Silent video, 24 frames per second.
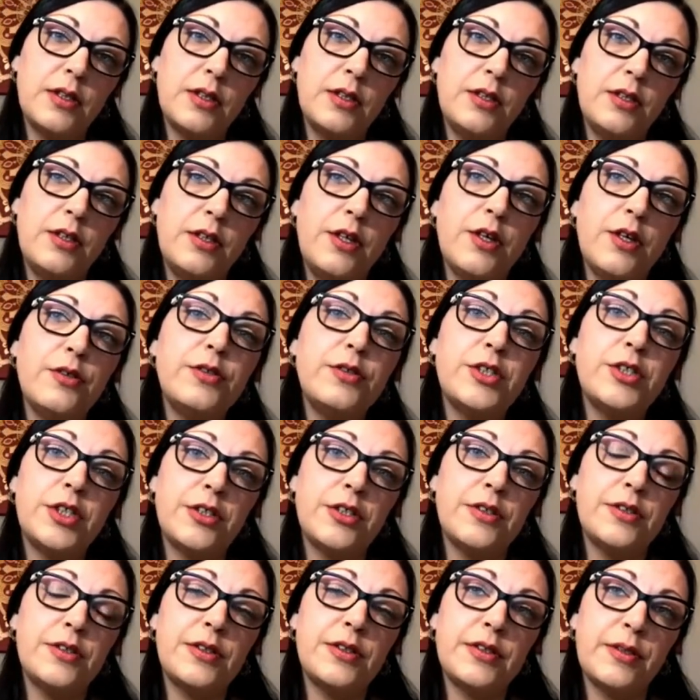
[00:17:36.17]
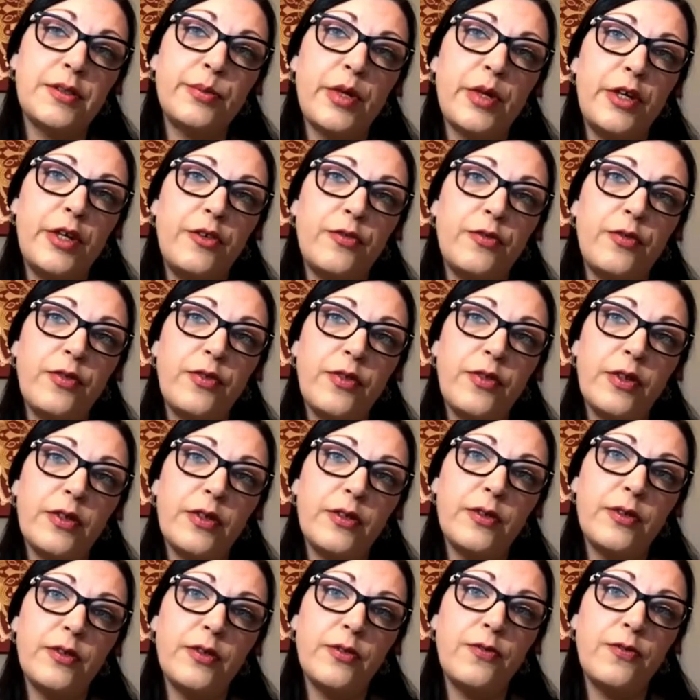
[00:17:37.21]
you choose to move
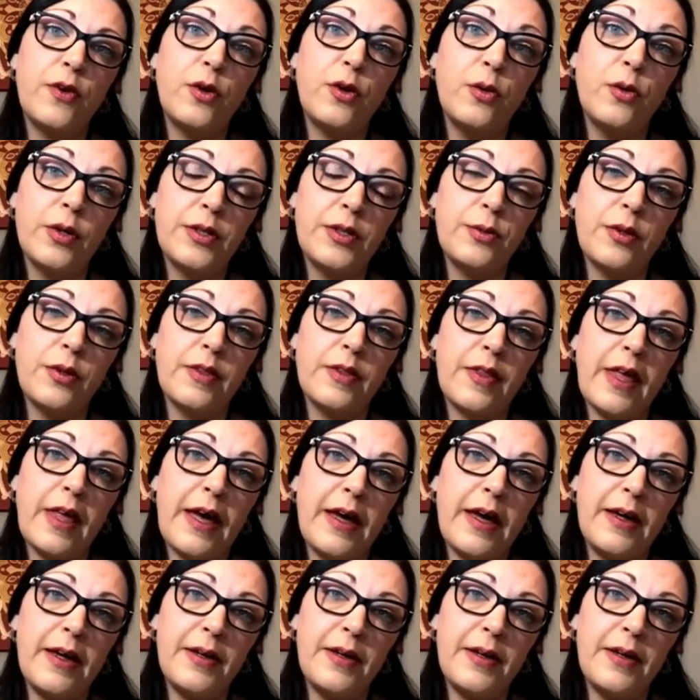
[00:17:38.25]
forward with that.